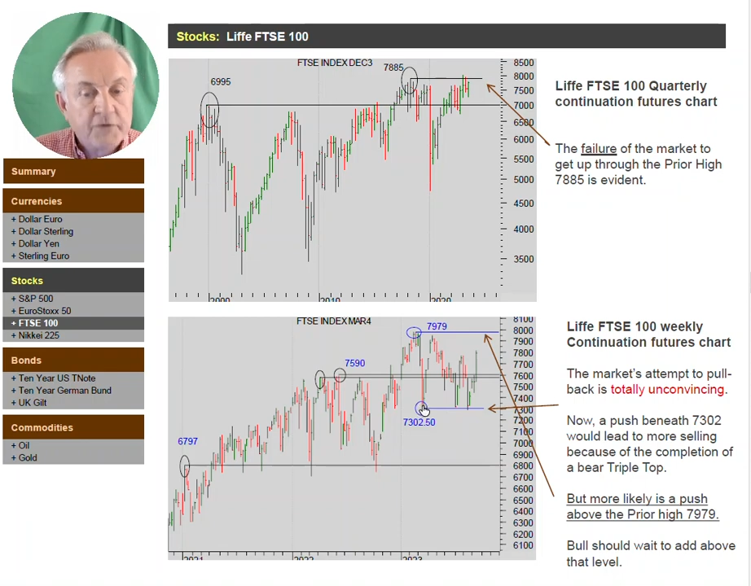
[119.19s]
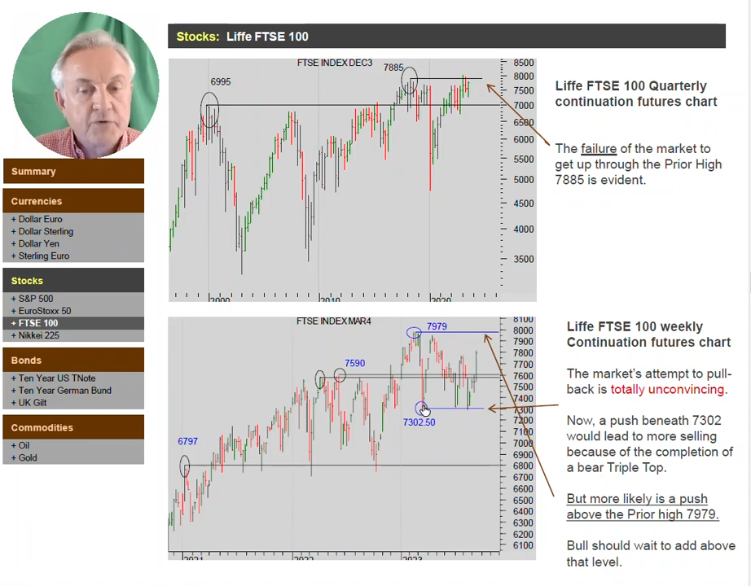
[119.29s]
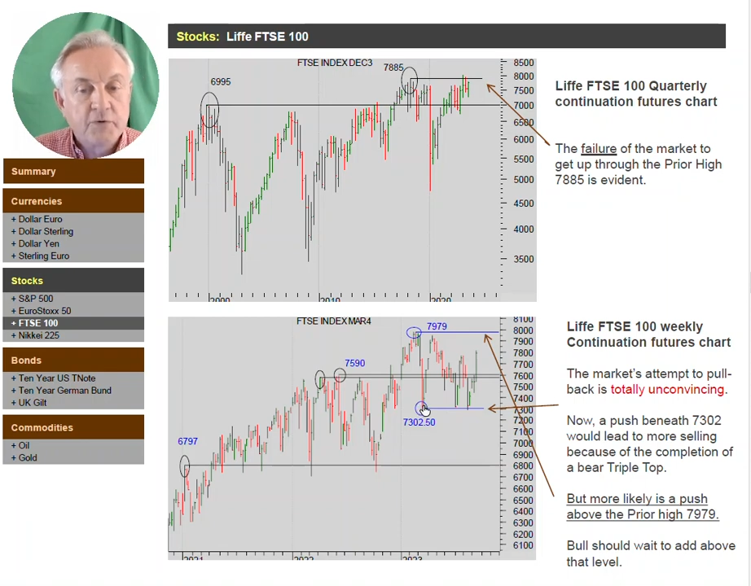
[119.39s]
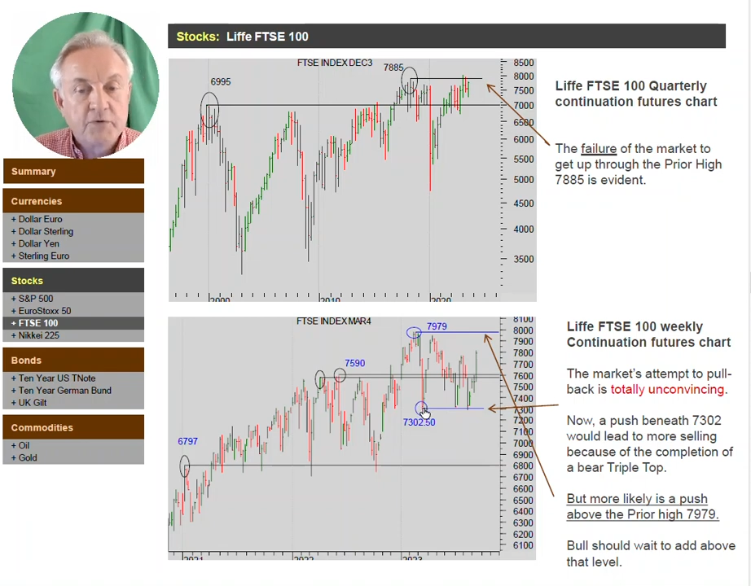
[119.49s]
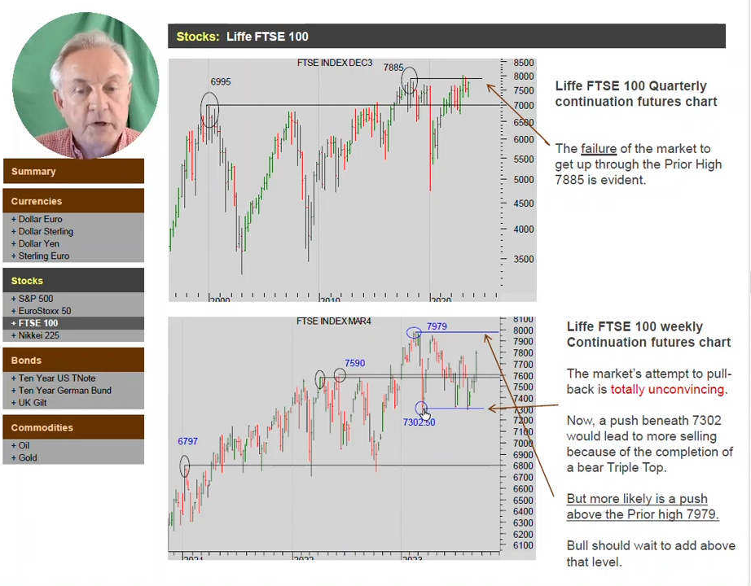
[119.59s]

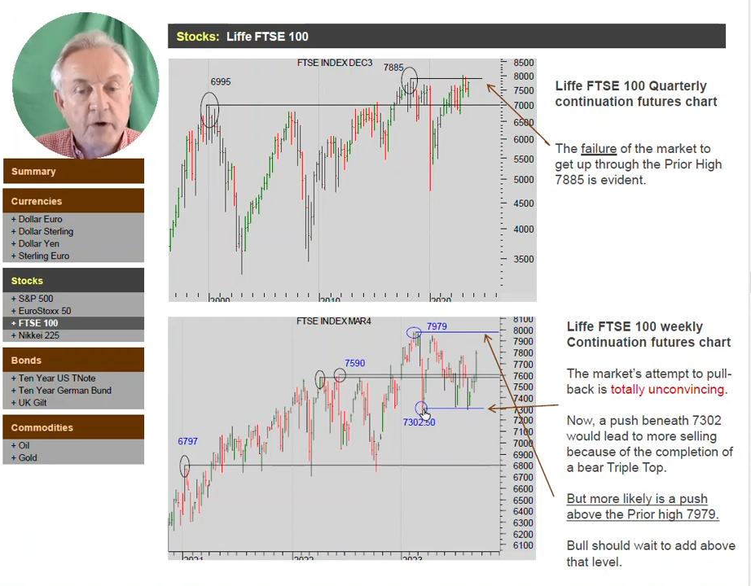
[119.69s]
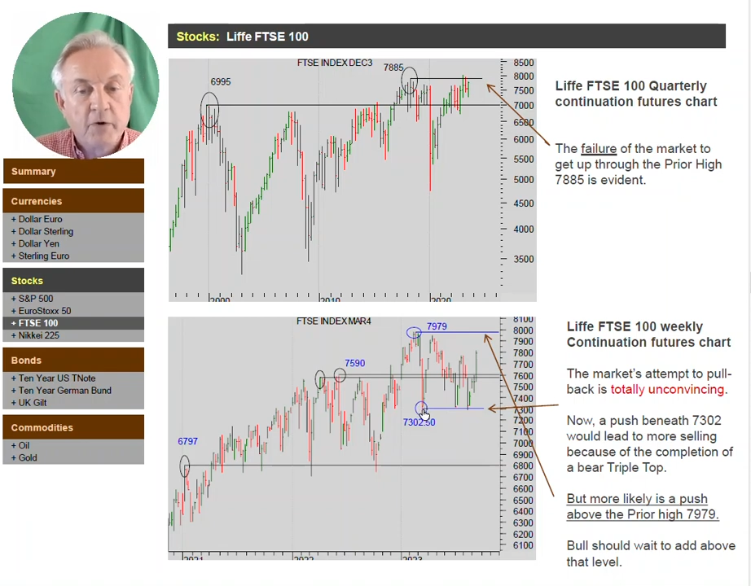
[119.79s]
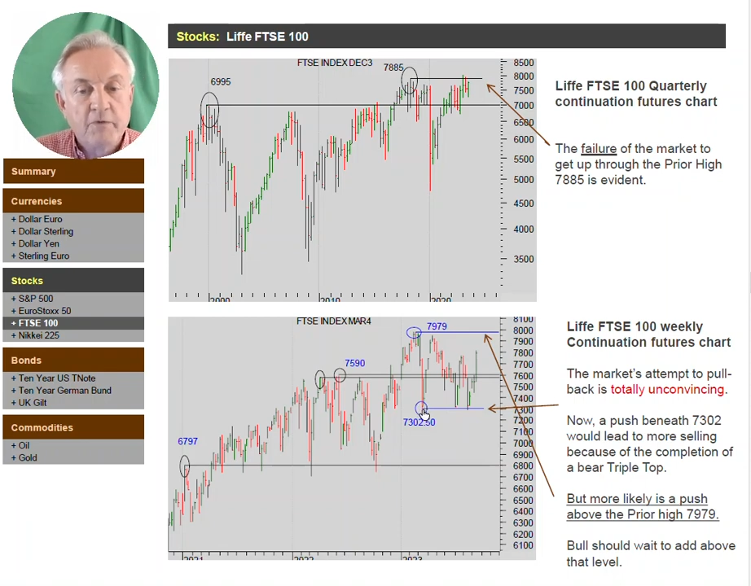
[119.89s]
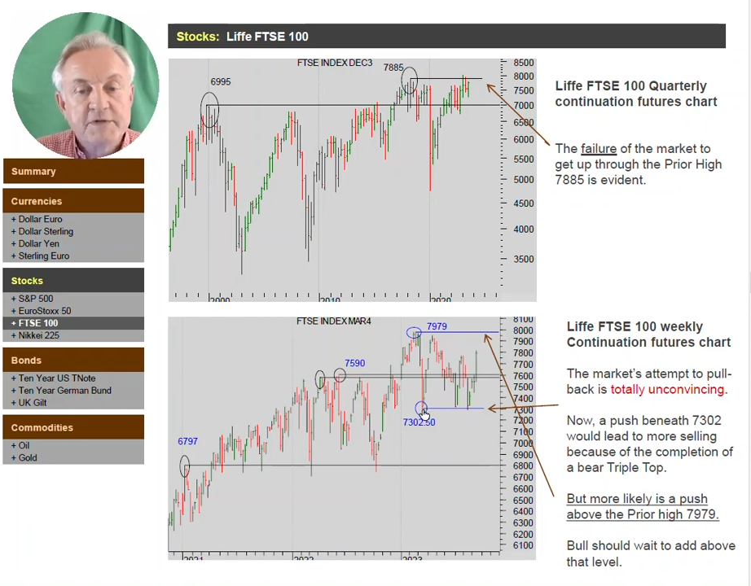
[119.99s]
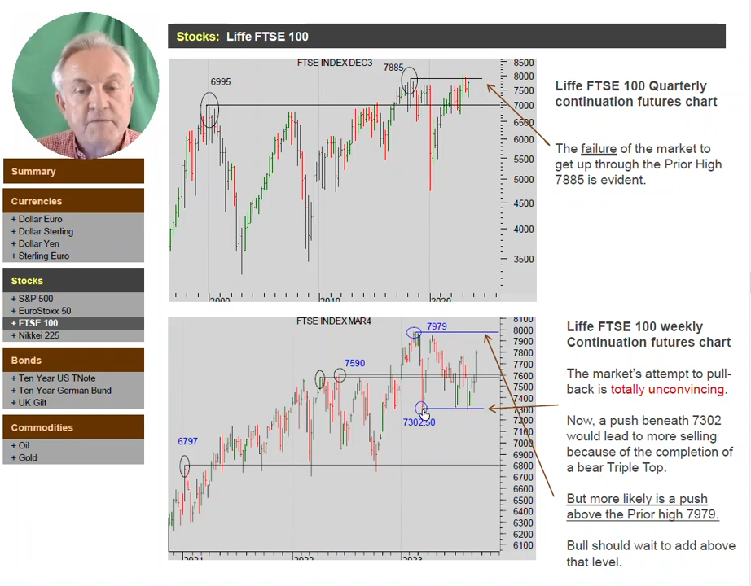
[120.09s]
through the
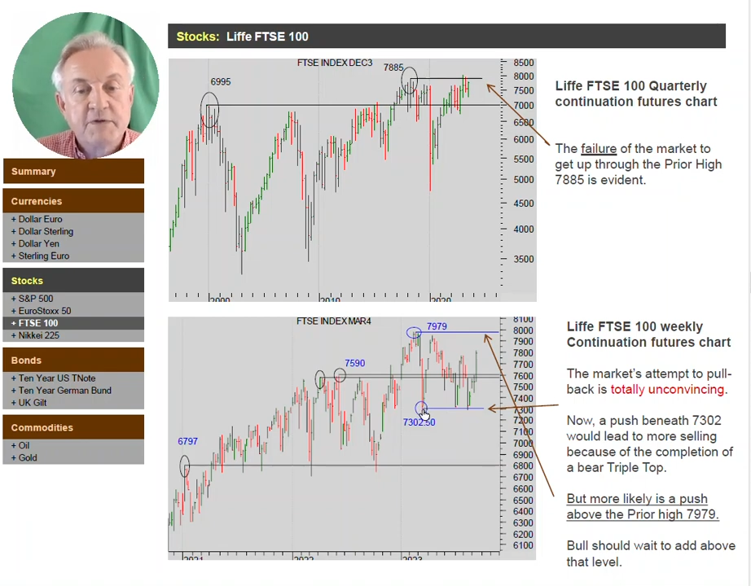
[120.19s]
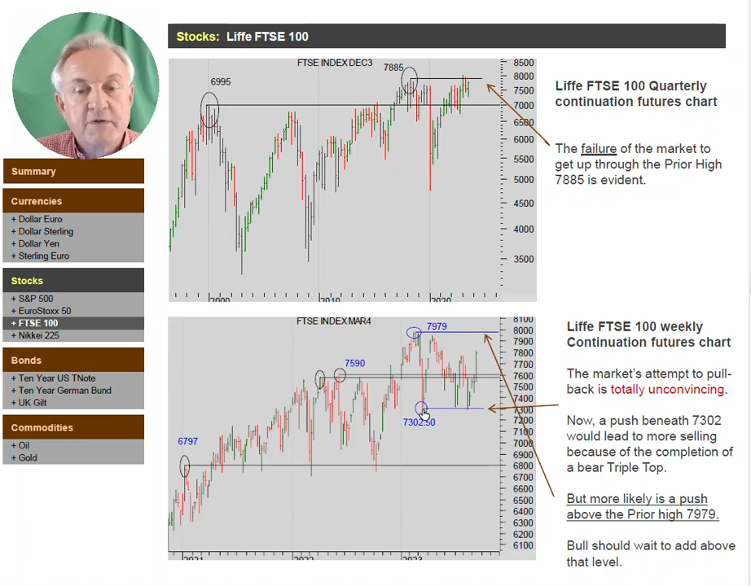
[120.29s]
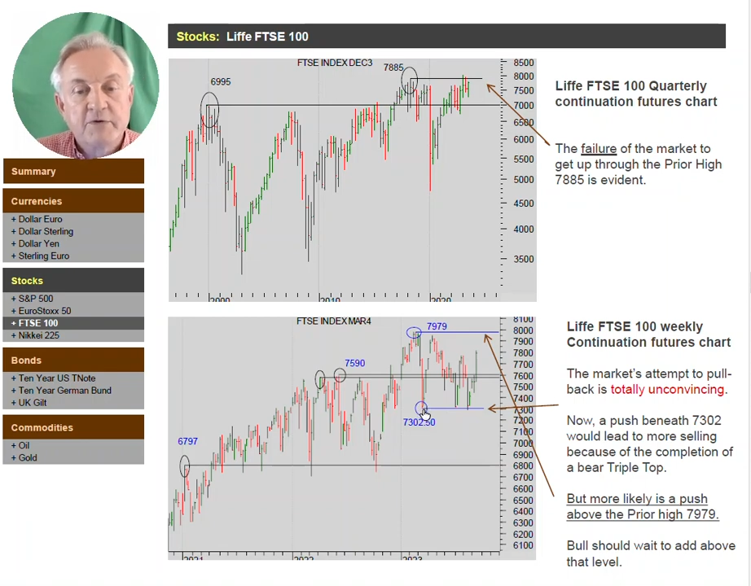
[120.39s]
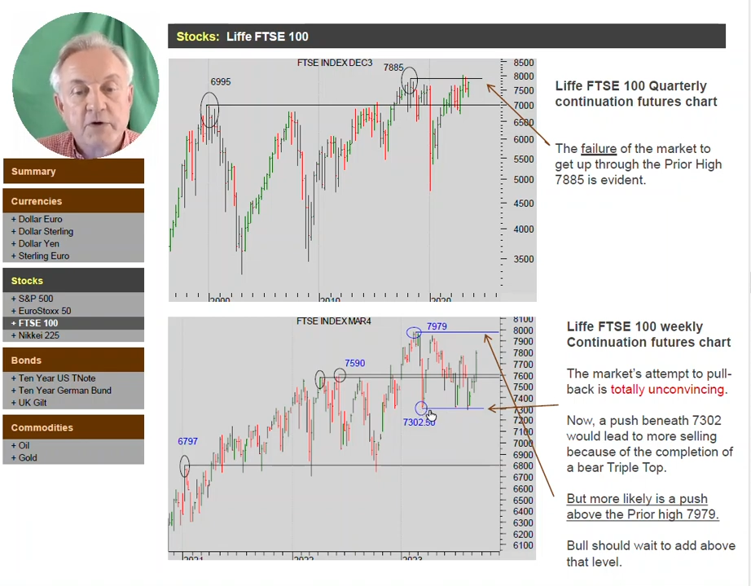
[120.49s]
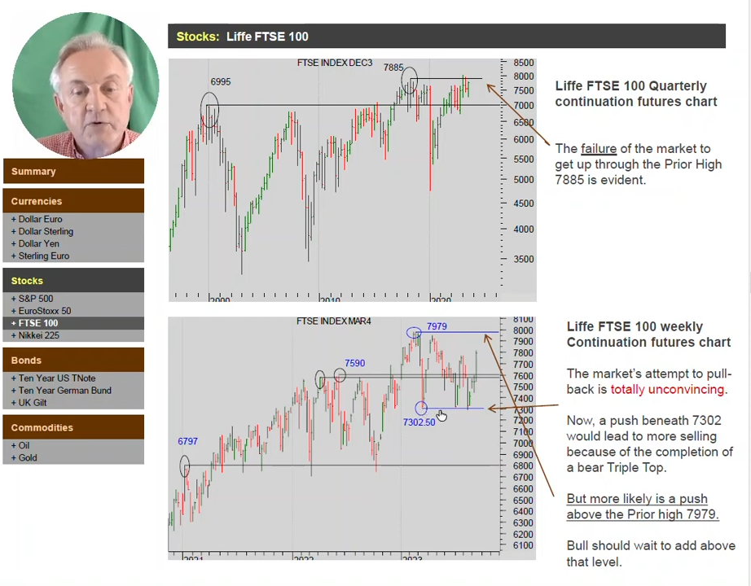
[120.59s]
low of
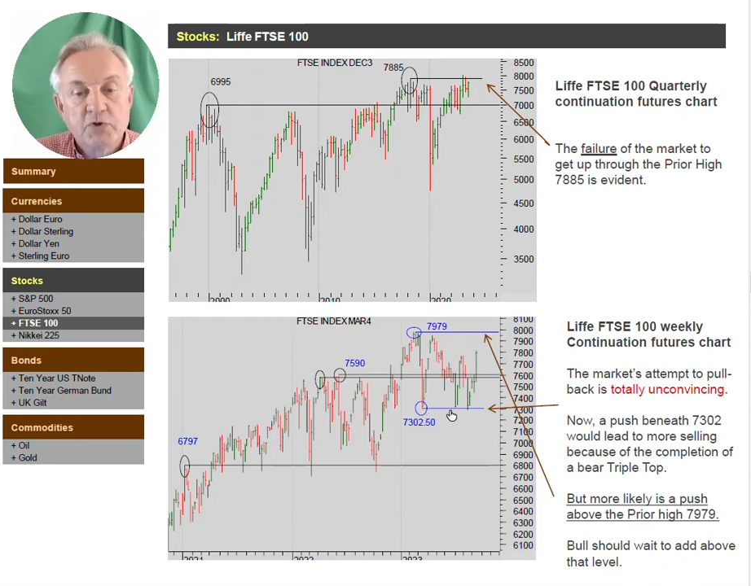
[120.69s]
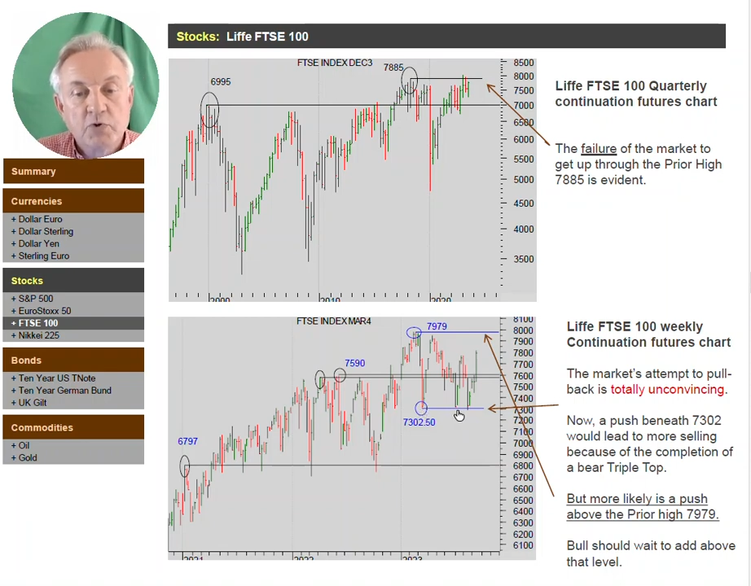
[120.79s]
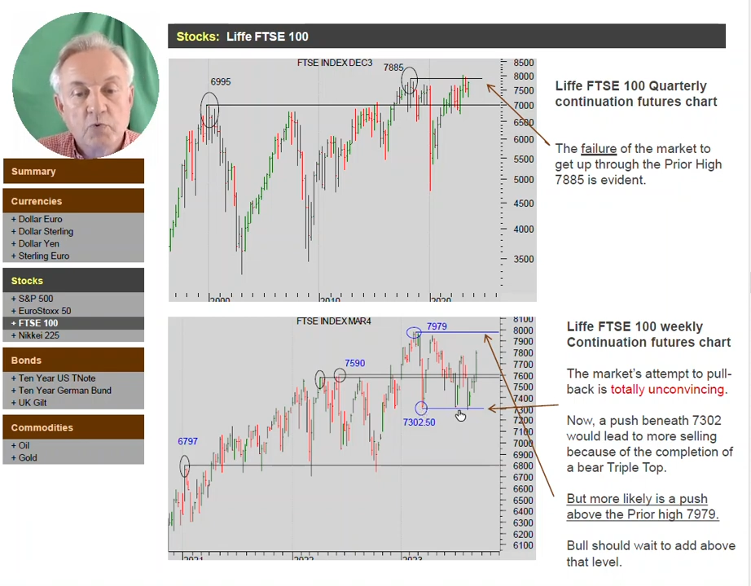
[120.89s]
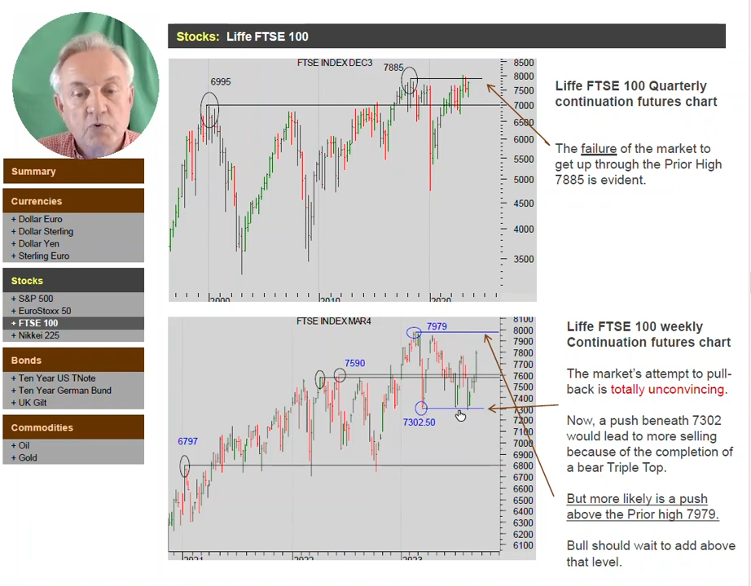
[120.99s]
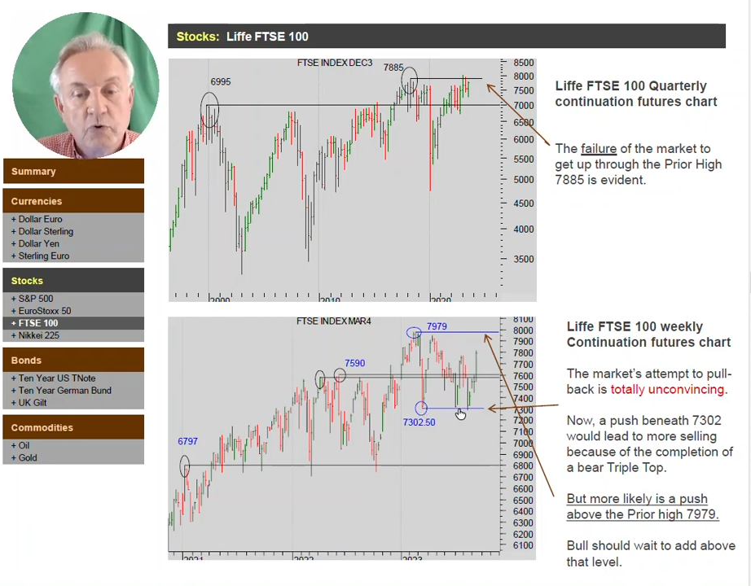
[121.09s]
73.02,